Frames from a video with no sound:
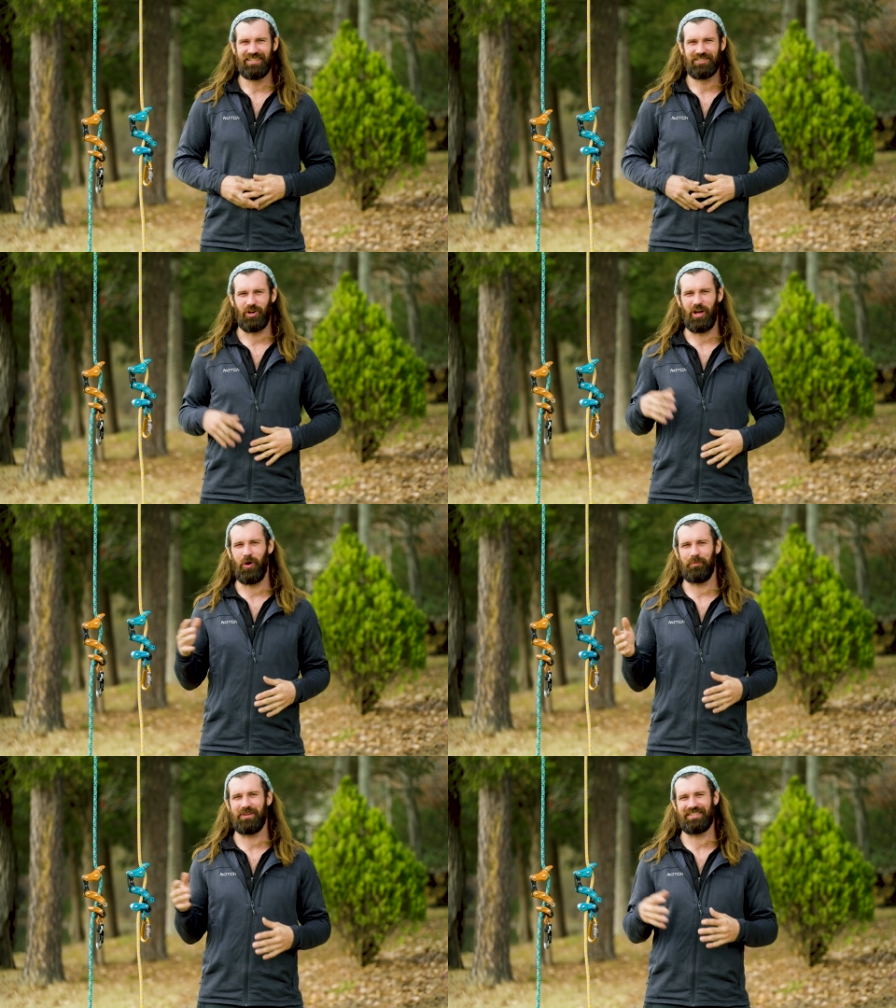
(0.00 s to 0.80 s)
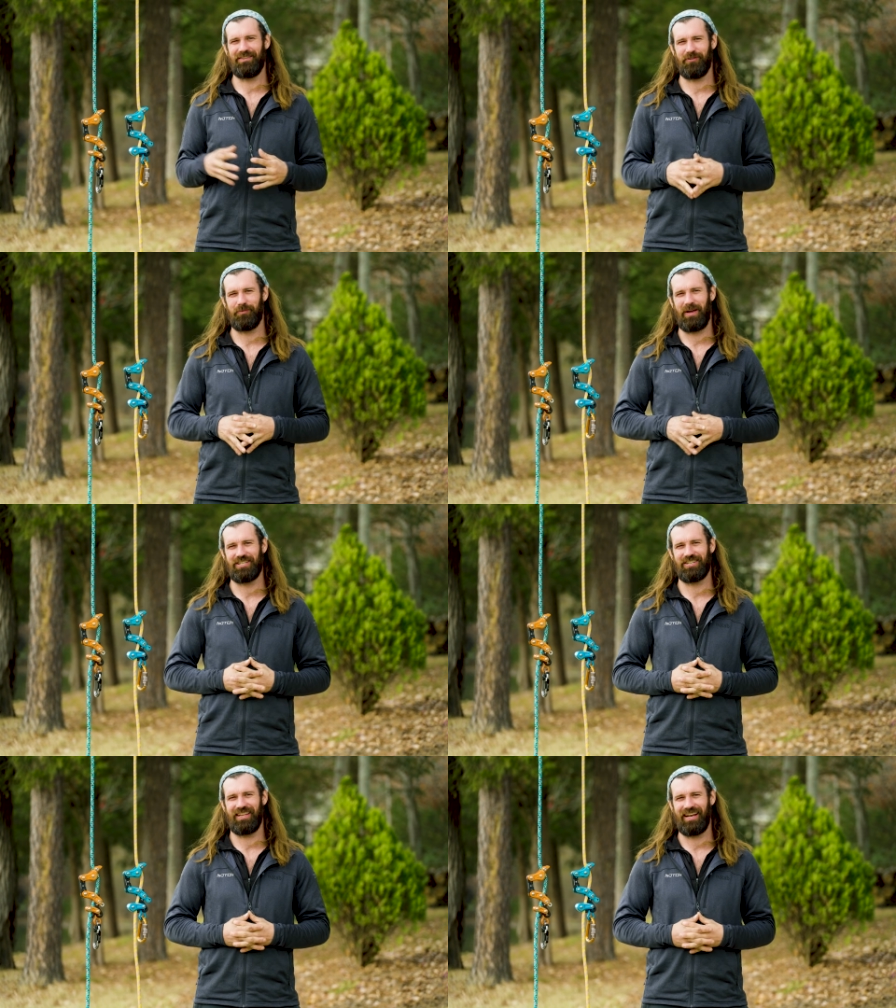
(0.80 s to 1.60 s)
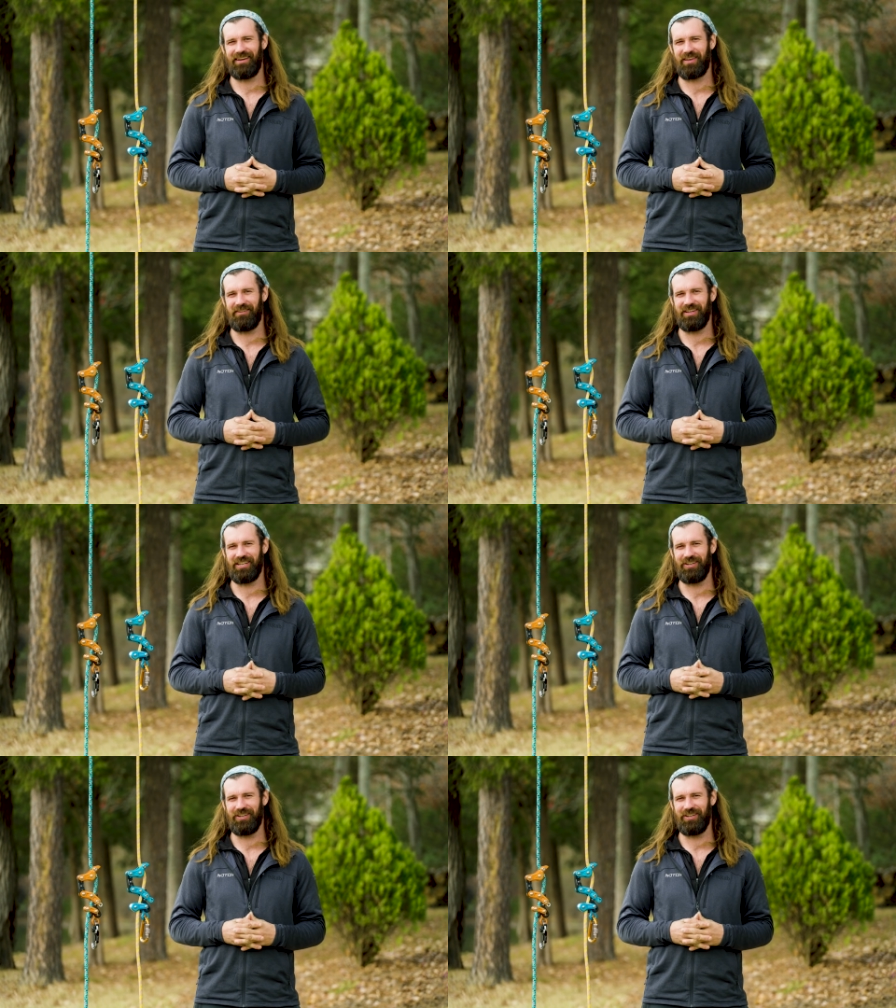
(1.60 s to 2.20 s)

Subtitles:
So I hope this information that I've given